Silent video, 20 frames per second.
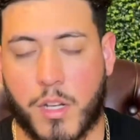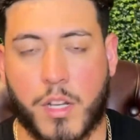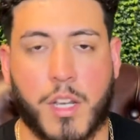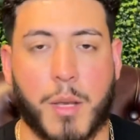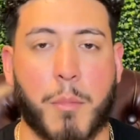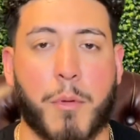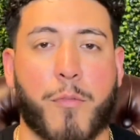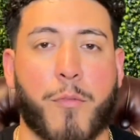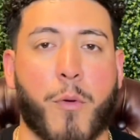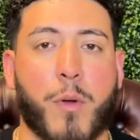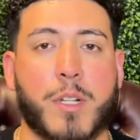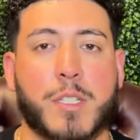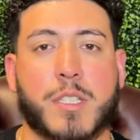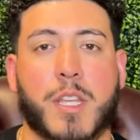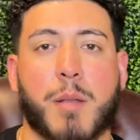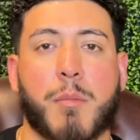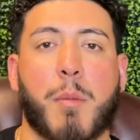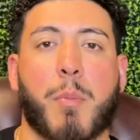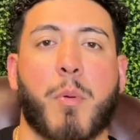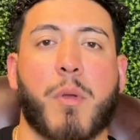Number four is
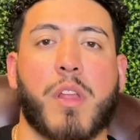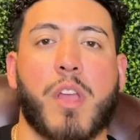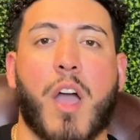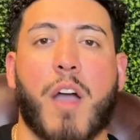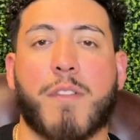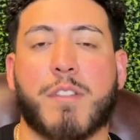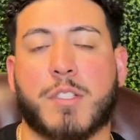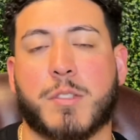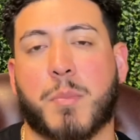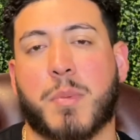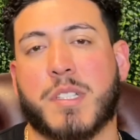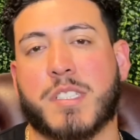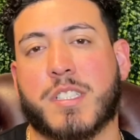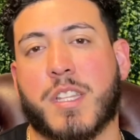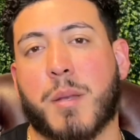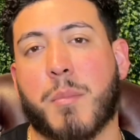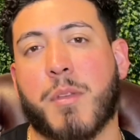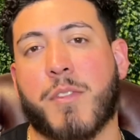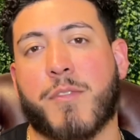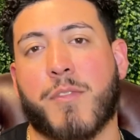going to be pretty obvious, but it's
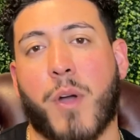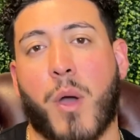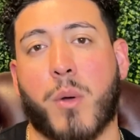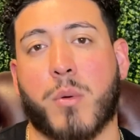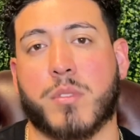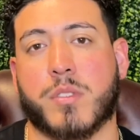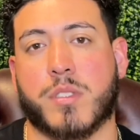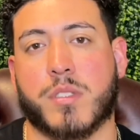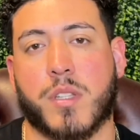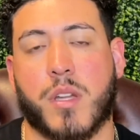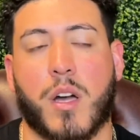going to be phones.